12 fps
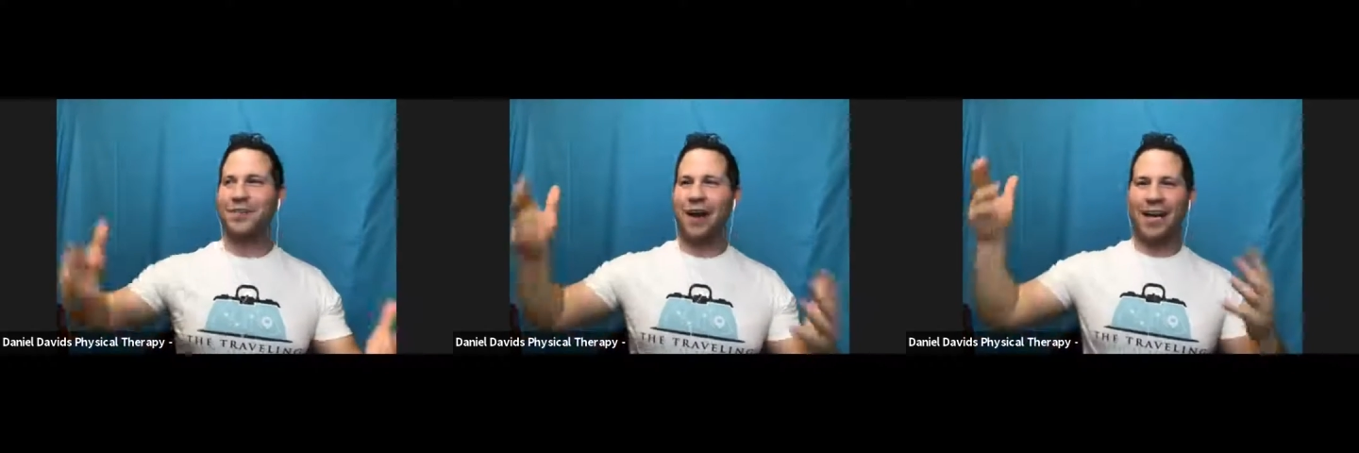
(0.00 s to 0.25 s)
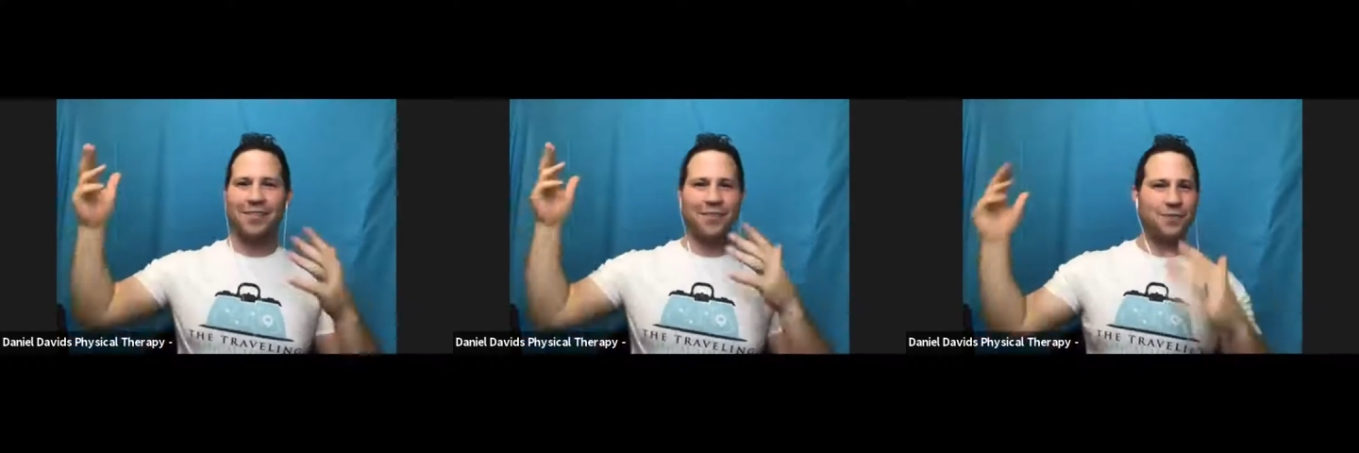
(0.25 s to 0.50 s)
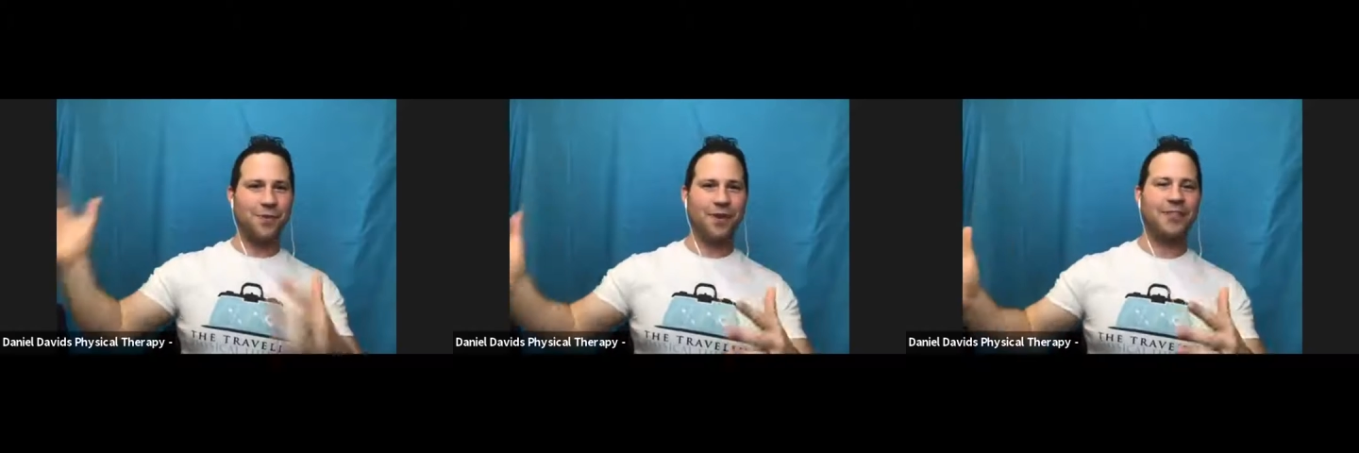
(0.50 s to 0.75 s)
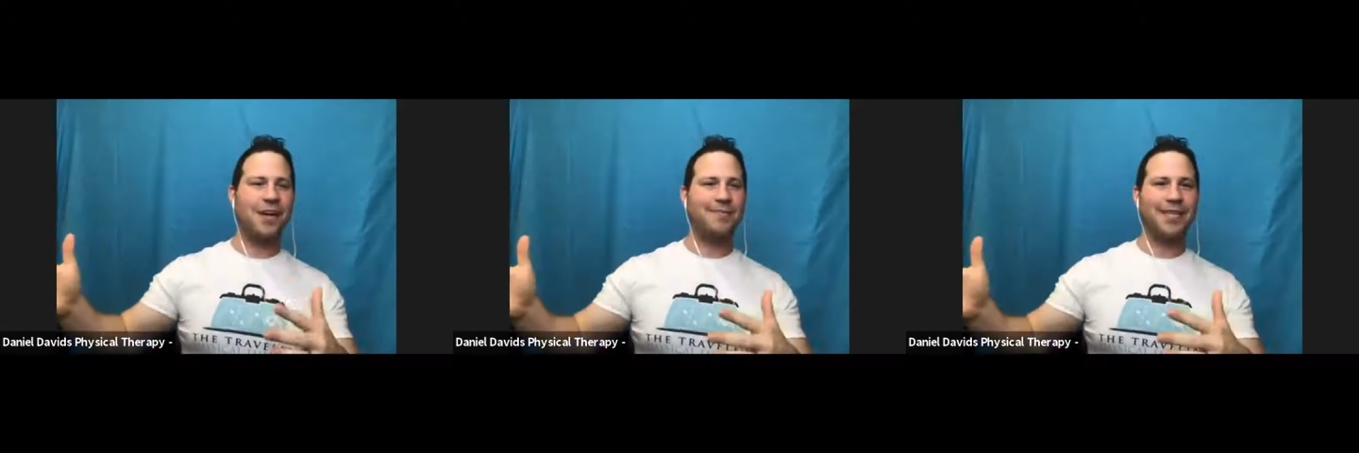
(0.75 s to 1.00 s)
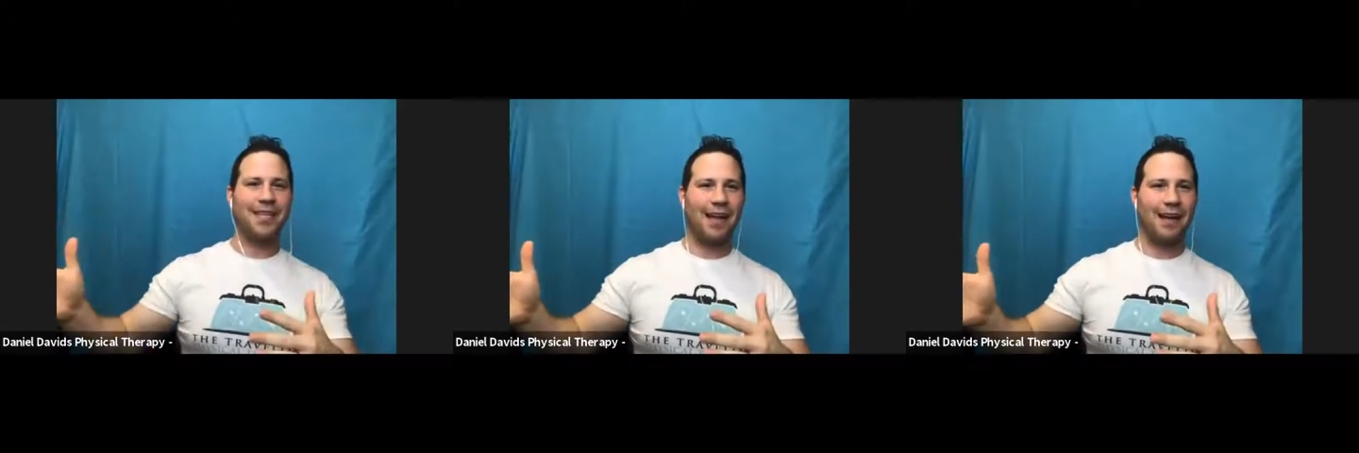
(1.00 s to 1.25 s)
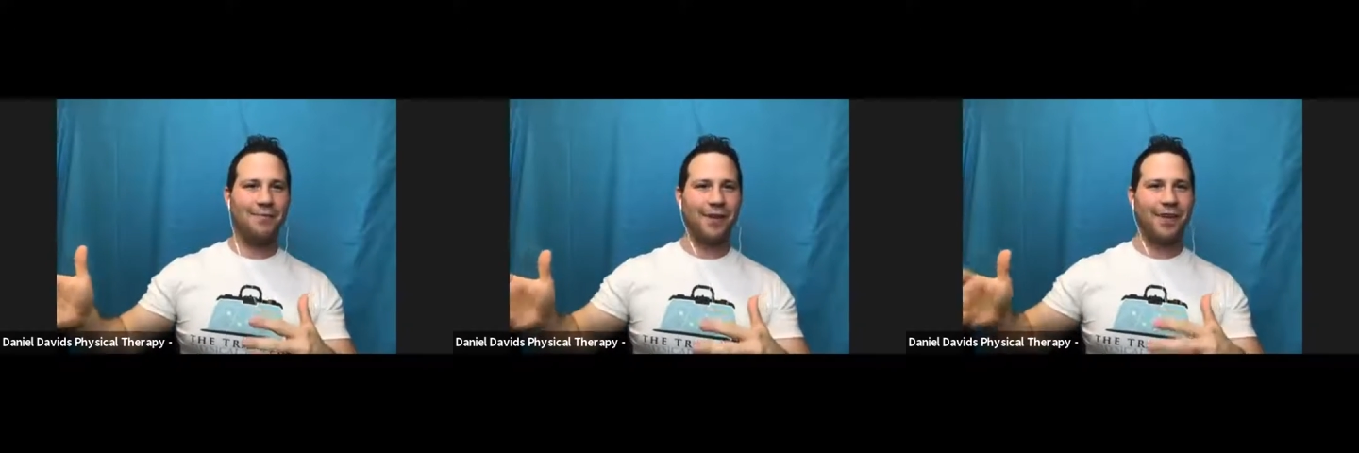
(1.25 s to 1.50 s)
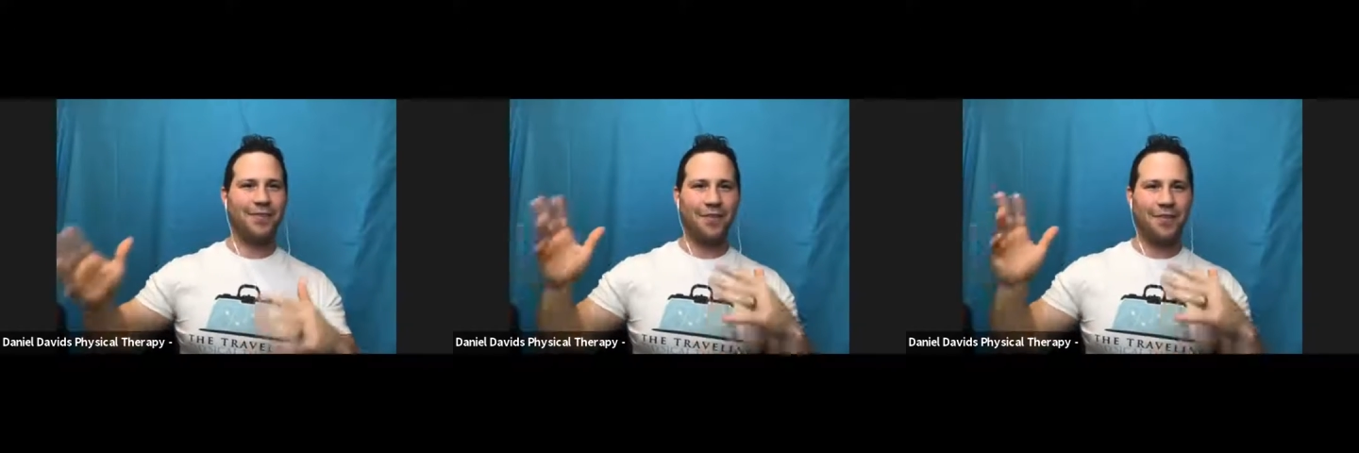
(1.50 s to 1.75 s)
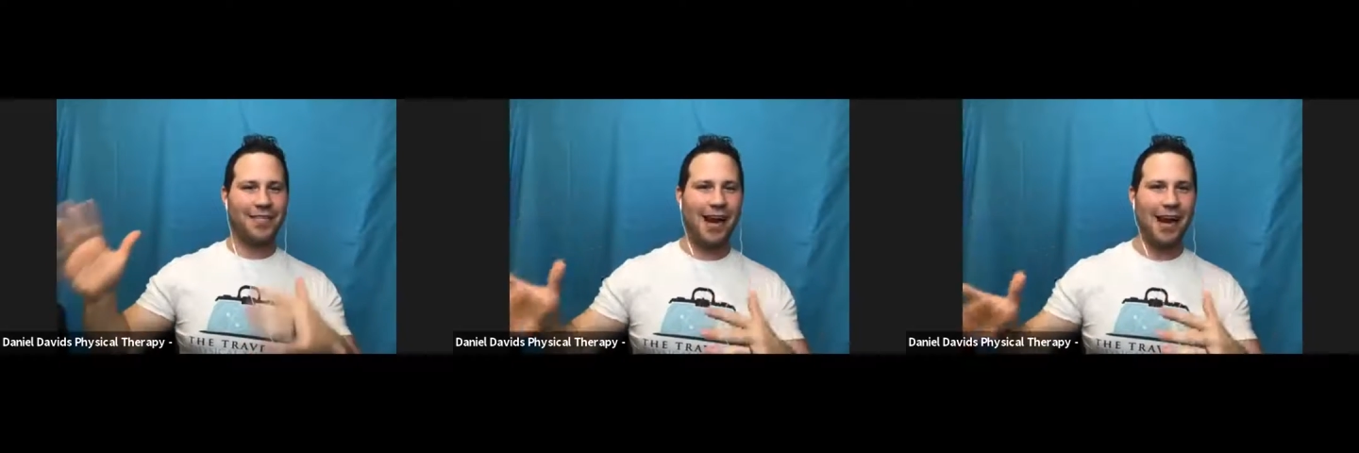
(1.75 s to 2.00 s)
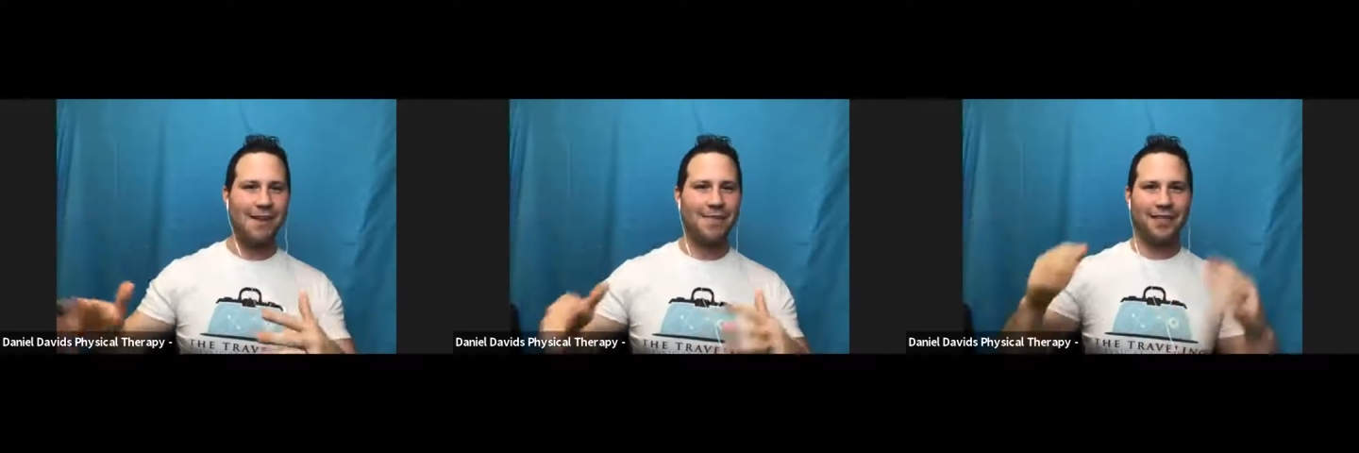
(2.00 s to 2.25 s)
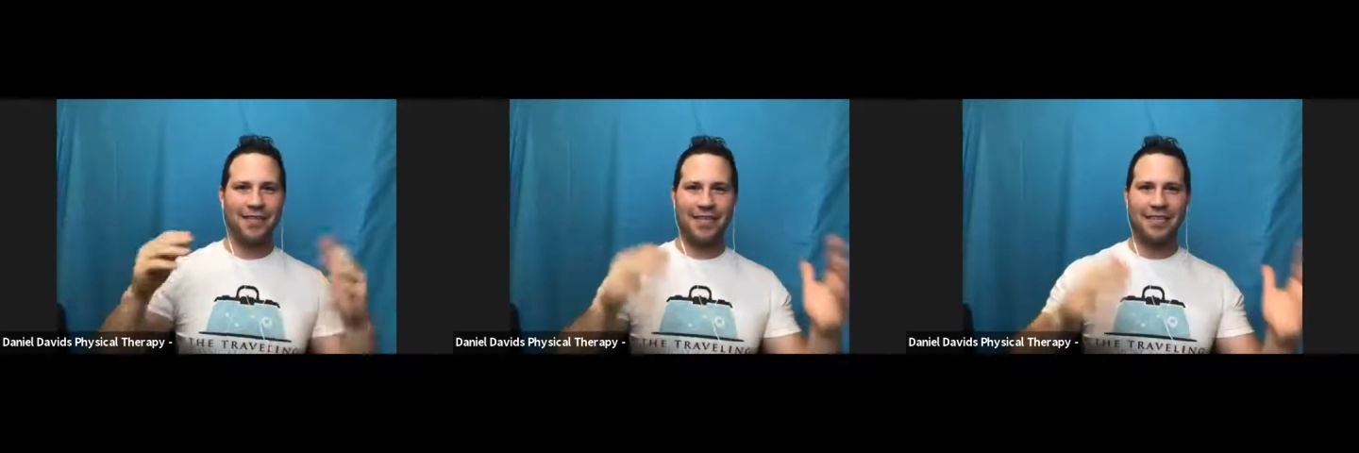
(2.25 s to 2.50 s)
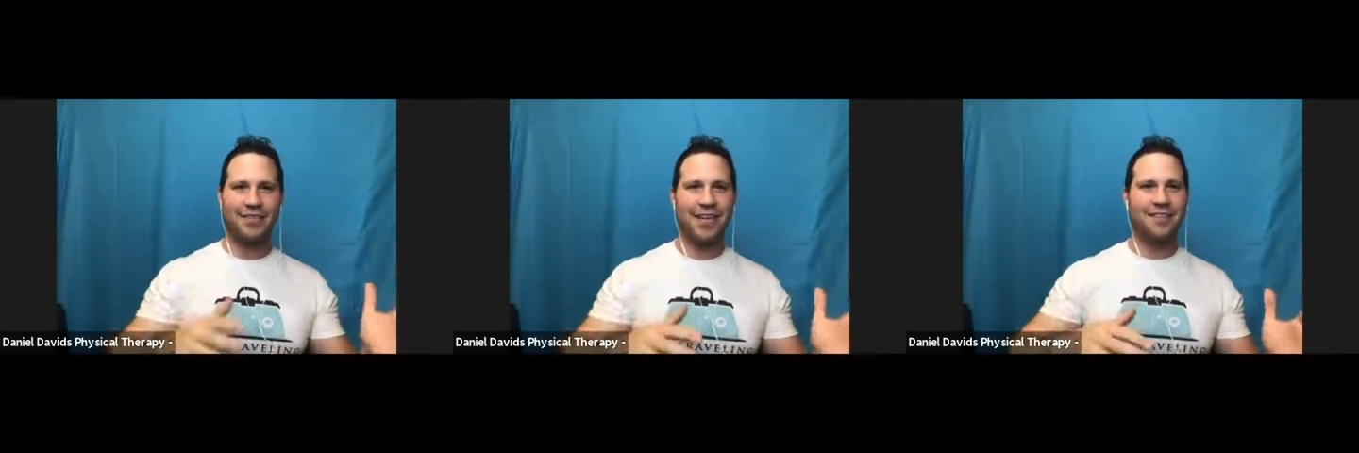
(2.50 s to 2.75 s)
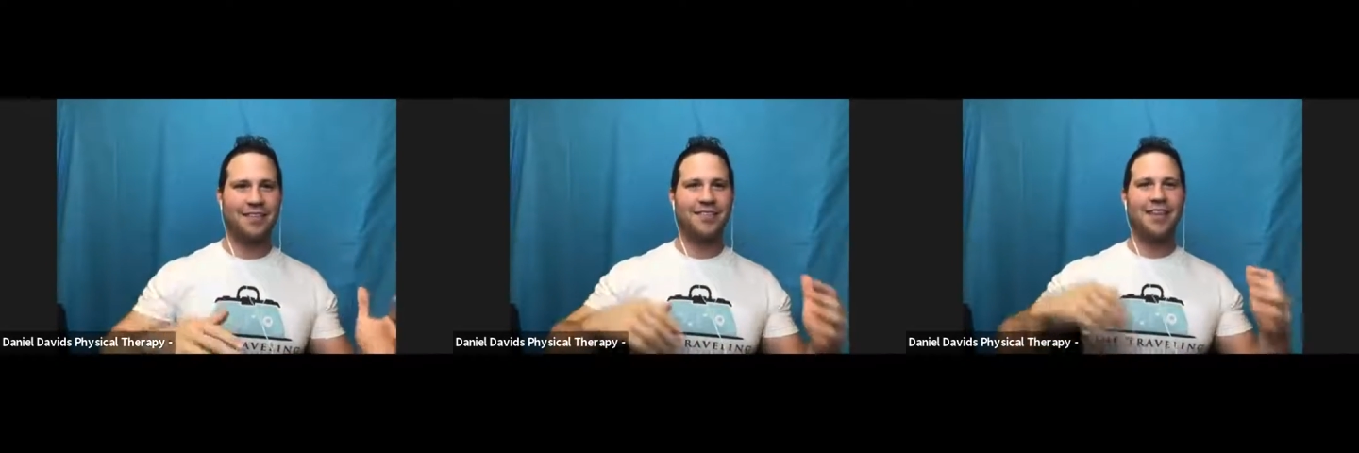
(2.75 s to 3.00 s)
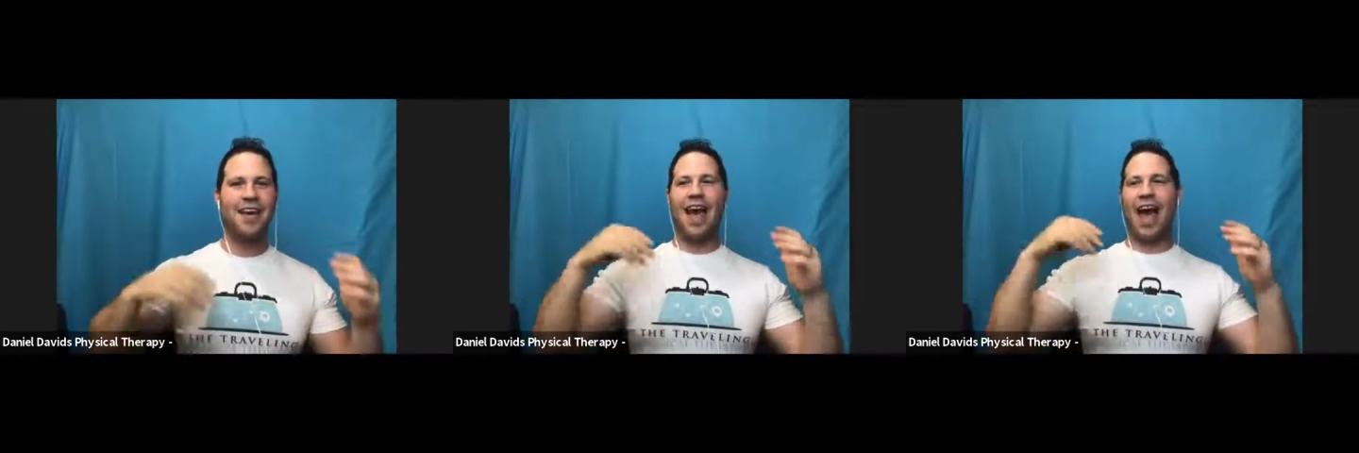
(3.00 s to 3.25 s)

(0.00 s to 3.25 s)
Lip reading: do these workshops at the libraries all the time and senior centers.